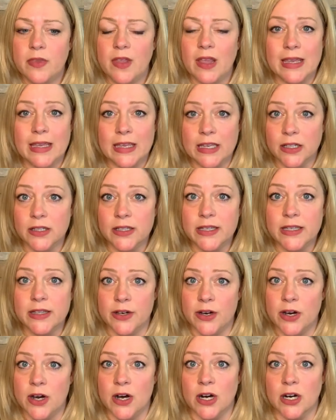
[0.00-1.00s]
healing
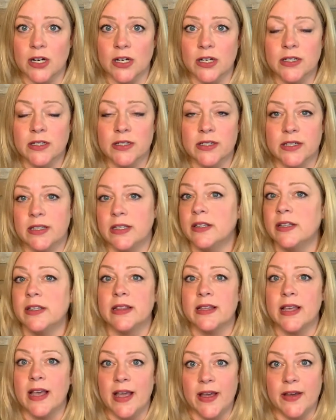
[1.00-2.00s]
the heart,
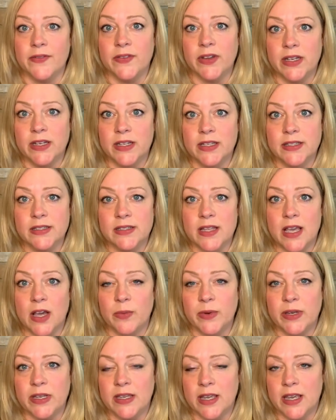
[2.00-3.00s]
healing the heaviness that
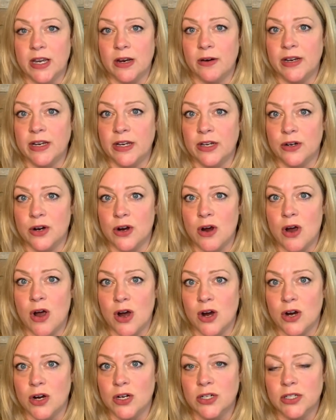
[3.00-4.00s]
we carry in our
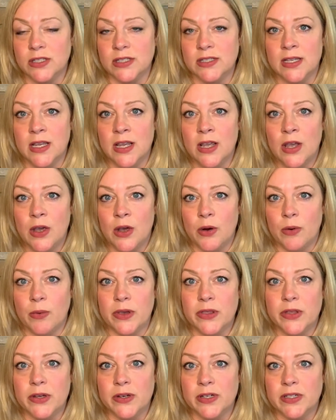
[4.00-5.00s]
hearts,
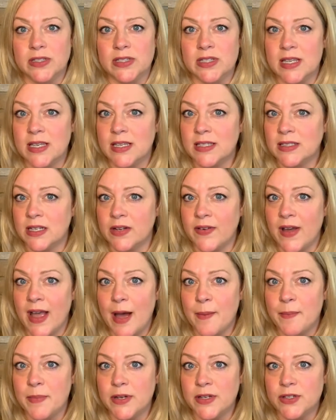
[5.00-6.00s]
whether it's things that have
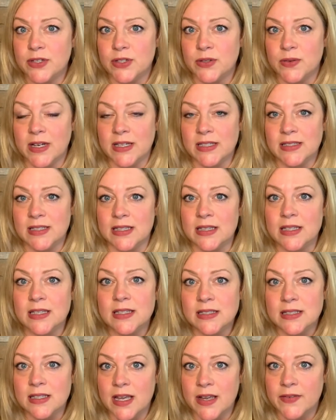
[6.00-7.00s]
happened to us in
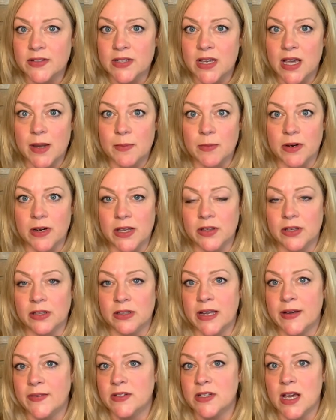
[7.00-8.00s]
this lifetime or other
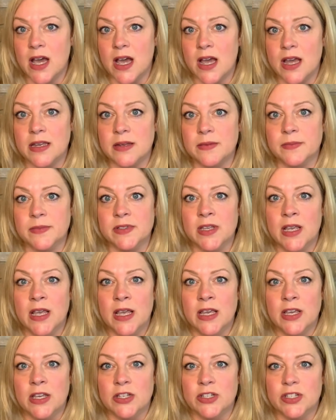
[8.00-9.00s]
lifetimes,
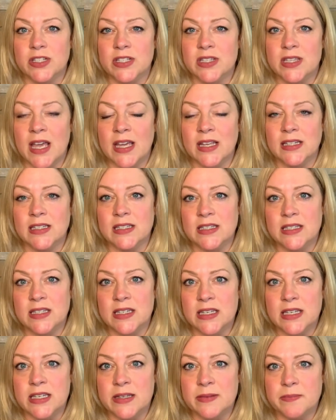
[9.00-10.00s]
just that
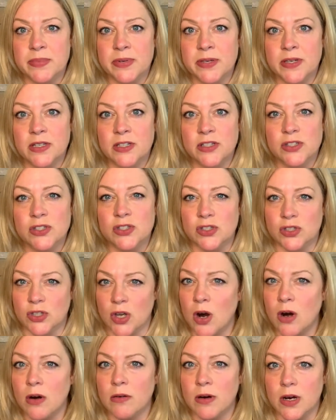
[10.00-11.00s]
deep
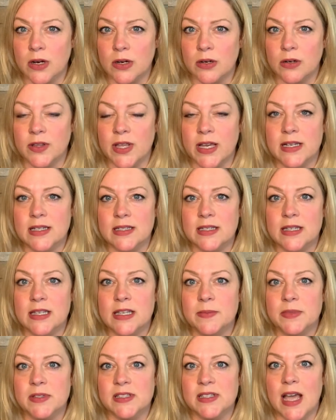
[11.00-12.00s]
sorrow, that
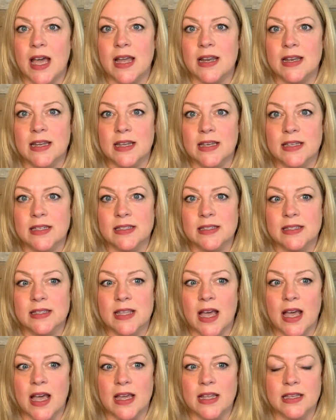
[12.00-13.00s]
deep sadness
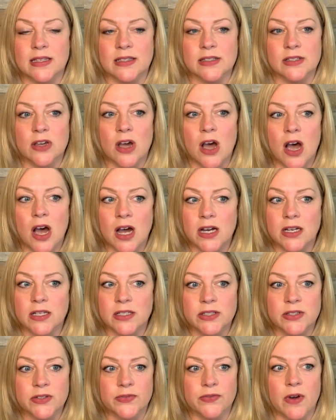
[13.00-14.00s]
that is
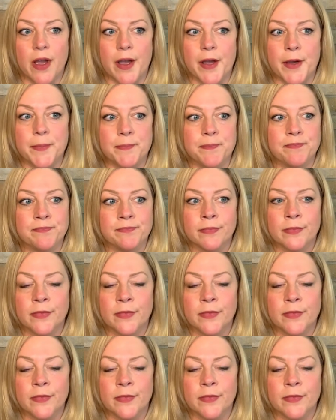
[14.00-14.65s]
caused from,